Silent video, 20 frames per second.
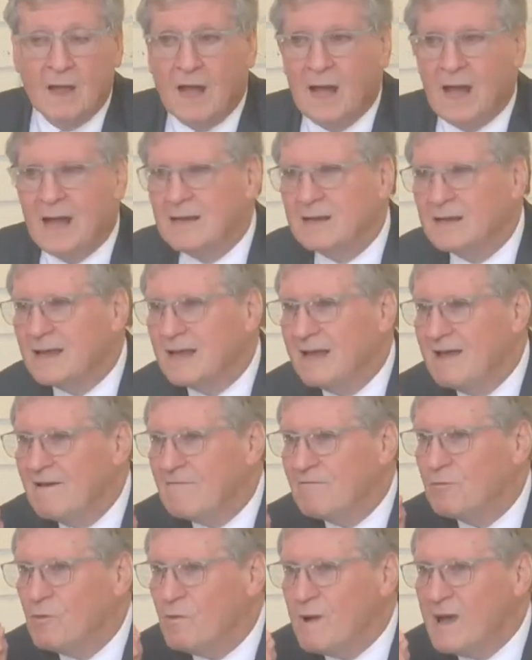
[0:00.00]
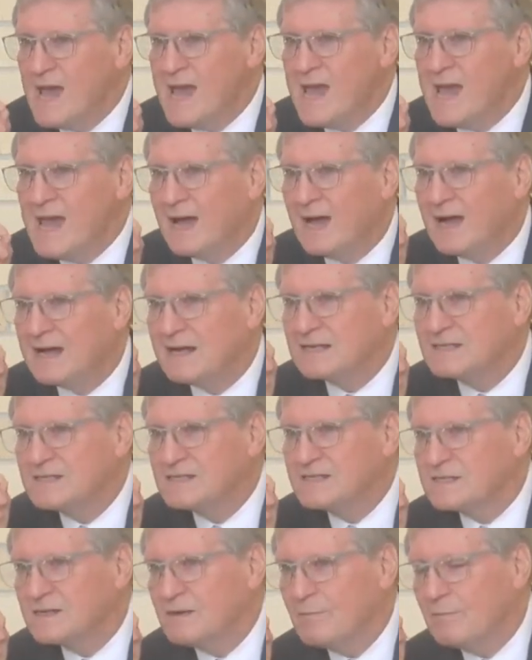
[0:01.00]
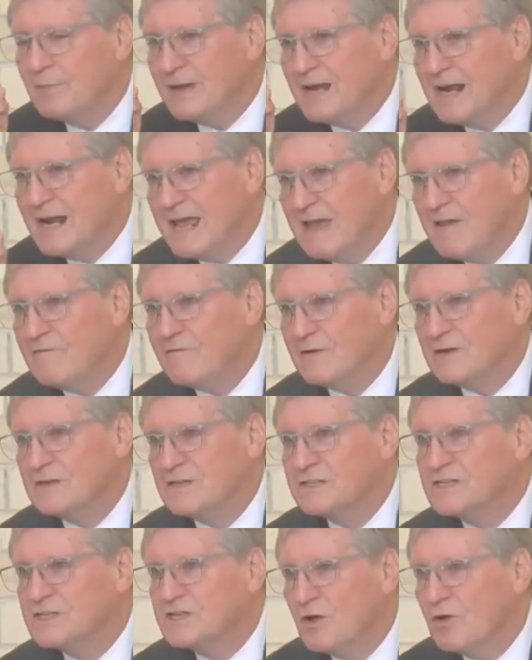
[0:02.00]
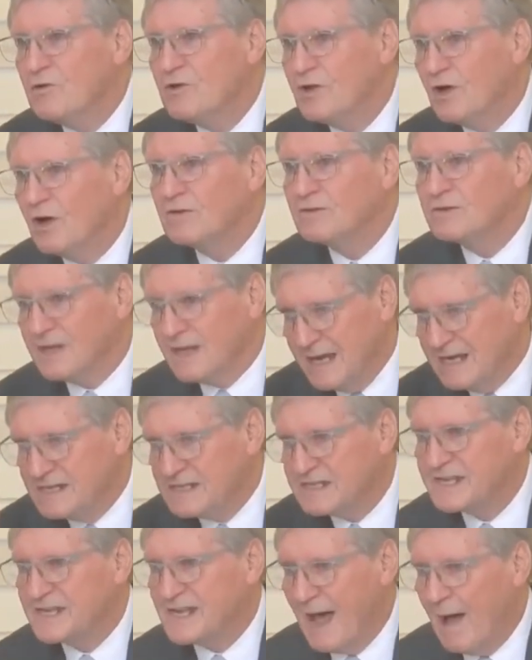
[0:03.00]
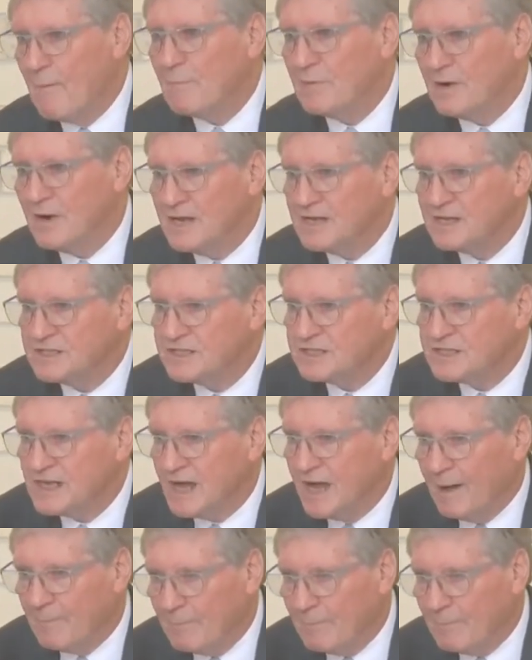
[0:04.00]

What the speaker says: And if we as believers do not establish a